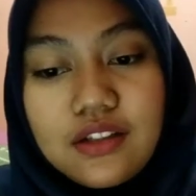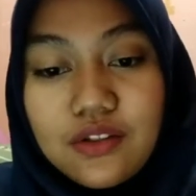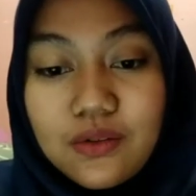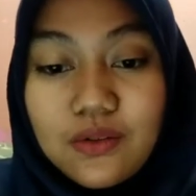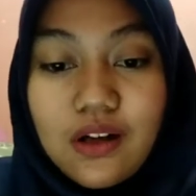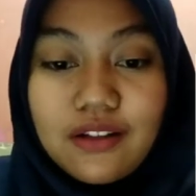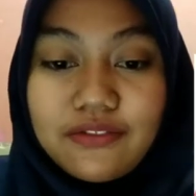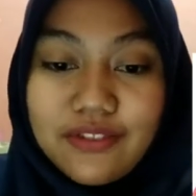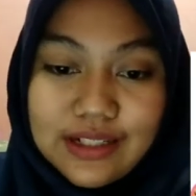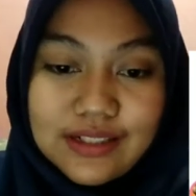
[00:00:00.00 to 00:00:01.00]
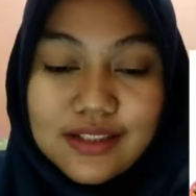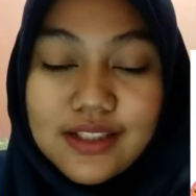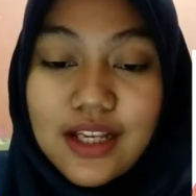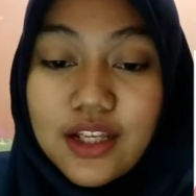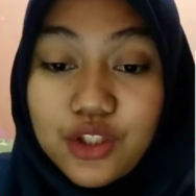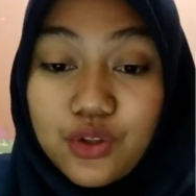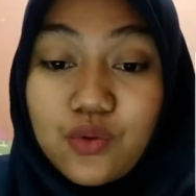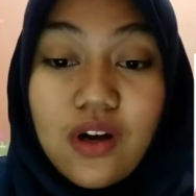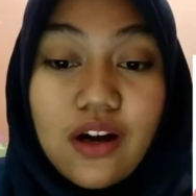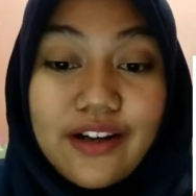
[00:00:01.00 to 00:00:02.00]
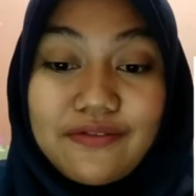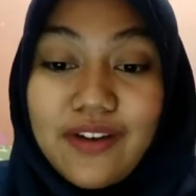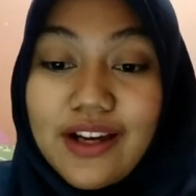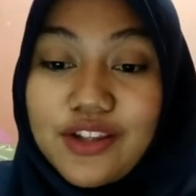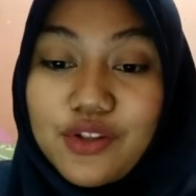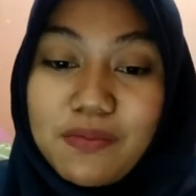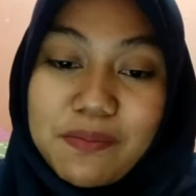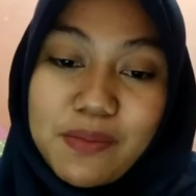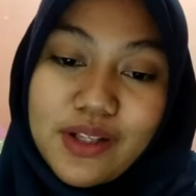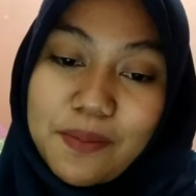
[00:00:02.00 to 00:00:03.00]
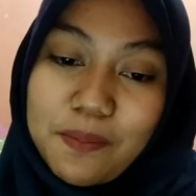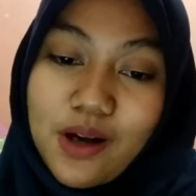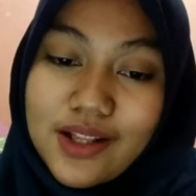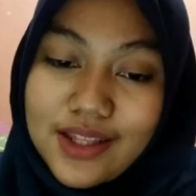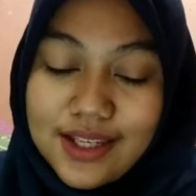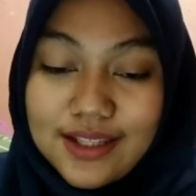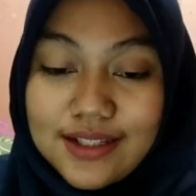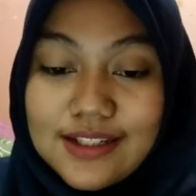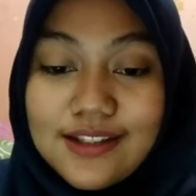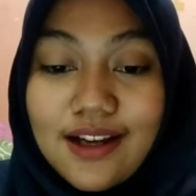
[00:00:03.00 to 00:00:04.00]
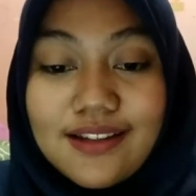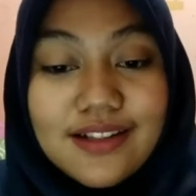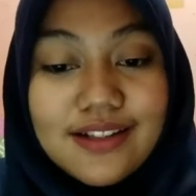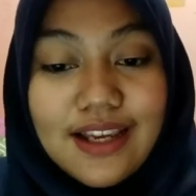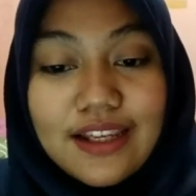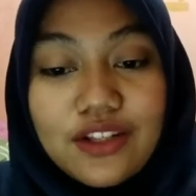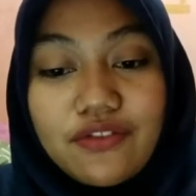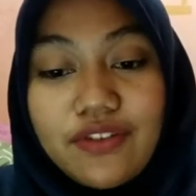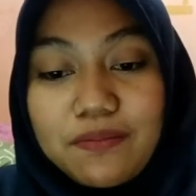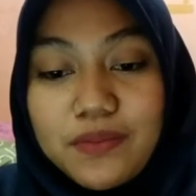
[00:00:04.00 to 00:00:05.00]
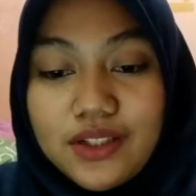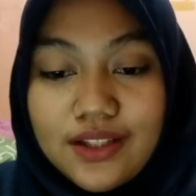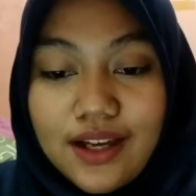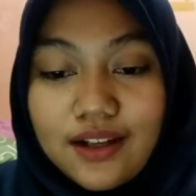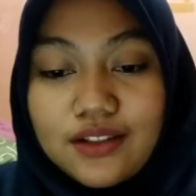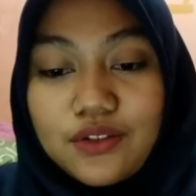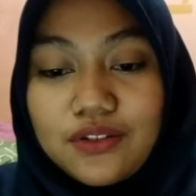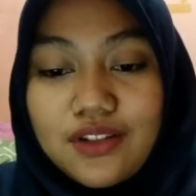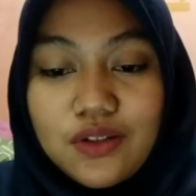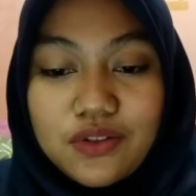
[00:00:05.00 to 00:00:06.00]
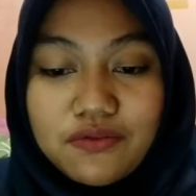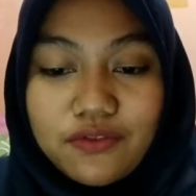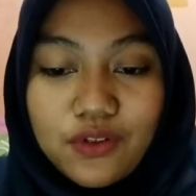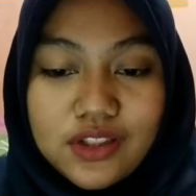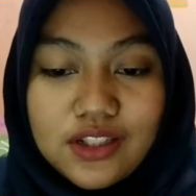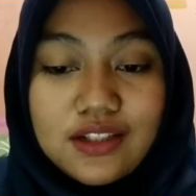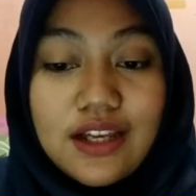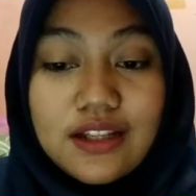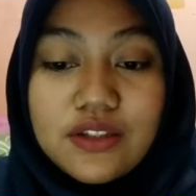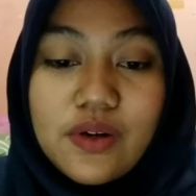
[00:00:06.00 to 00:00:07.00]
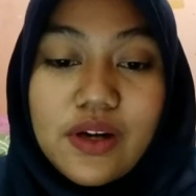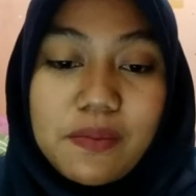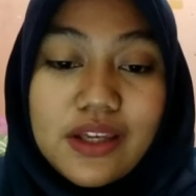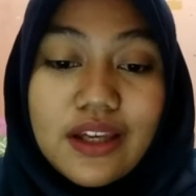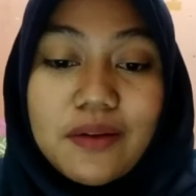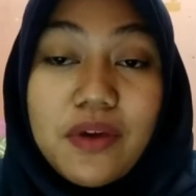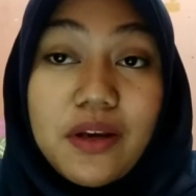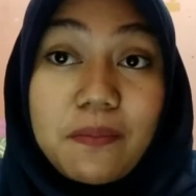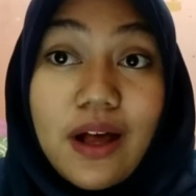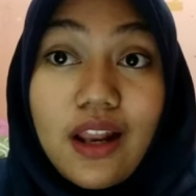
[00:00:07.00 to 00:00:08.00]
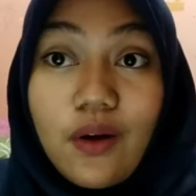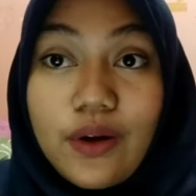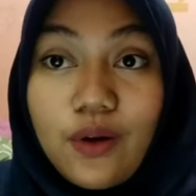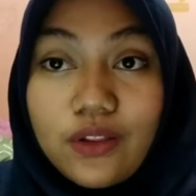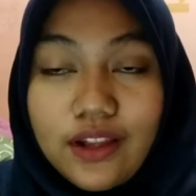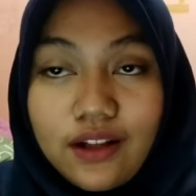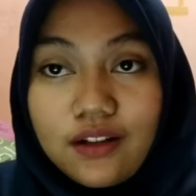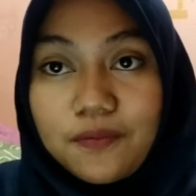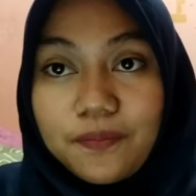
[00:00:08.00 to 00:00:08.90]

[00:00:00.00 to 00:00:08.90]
To all friends, you are invited to my birthday party, Saturday, November 10, 2014 at 3 p.m. in Pahlawan Hotel.